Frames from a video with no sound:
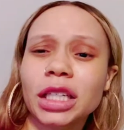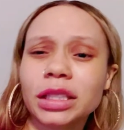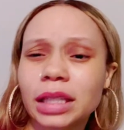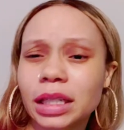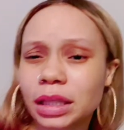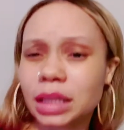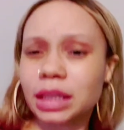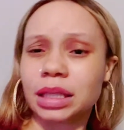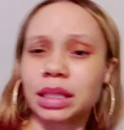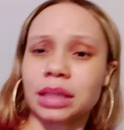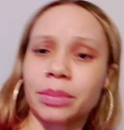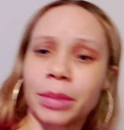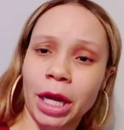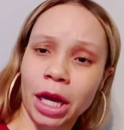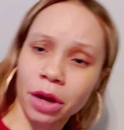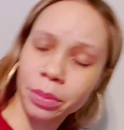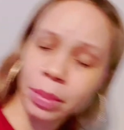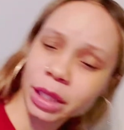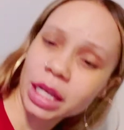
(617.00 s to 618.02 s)
that this is
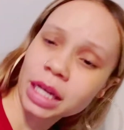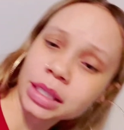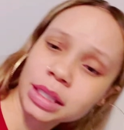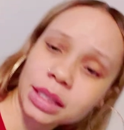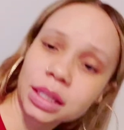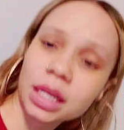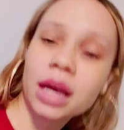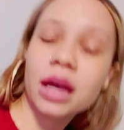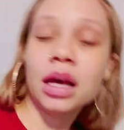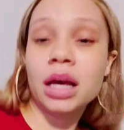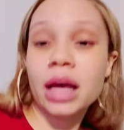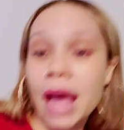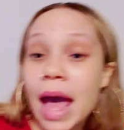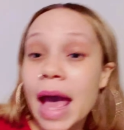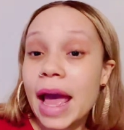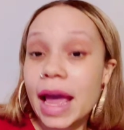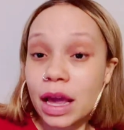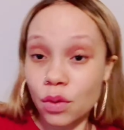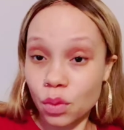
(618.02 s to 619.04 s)
about but that's
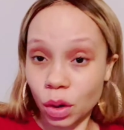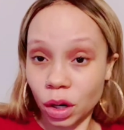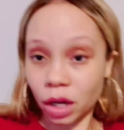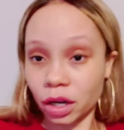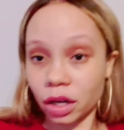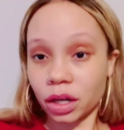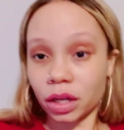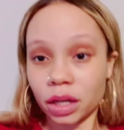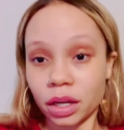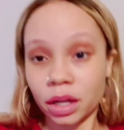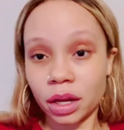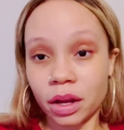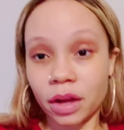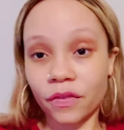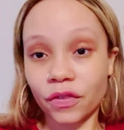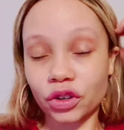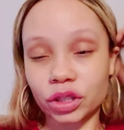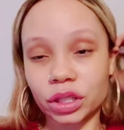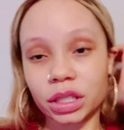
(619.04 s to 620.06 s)
a word
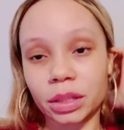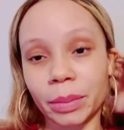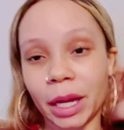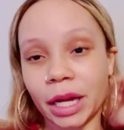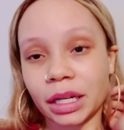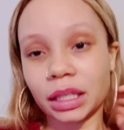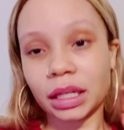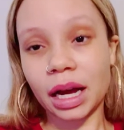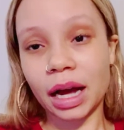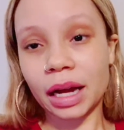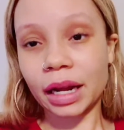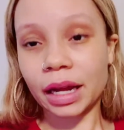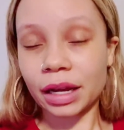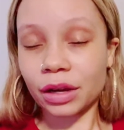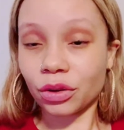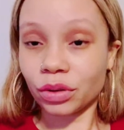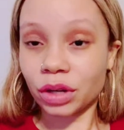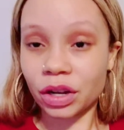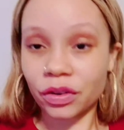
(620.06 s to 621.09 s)
for somebody god ain't
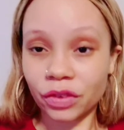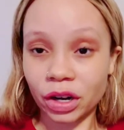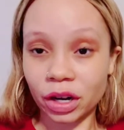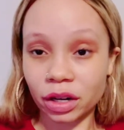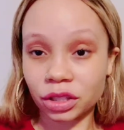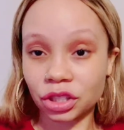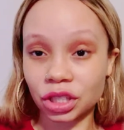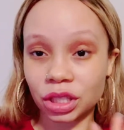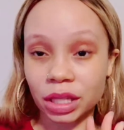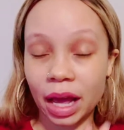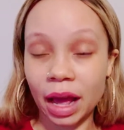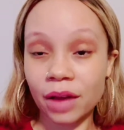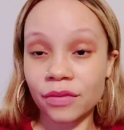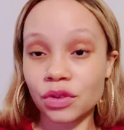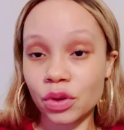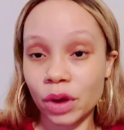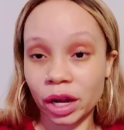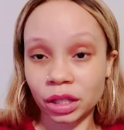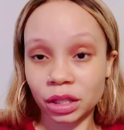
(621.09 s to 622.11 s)
gonna never just have
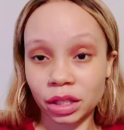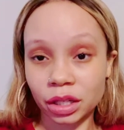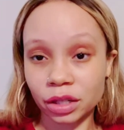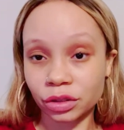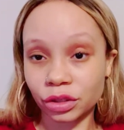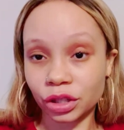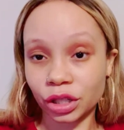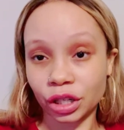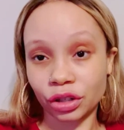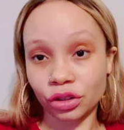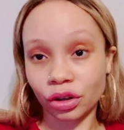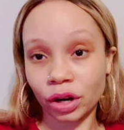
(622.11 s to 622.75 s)
you out there looking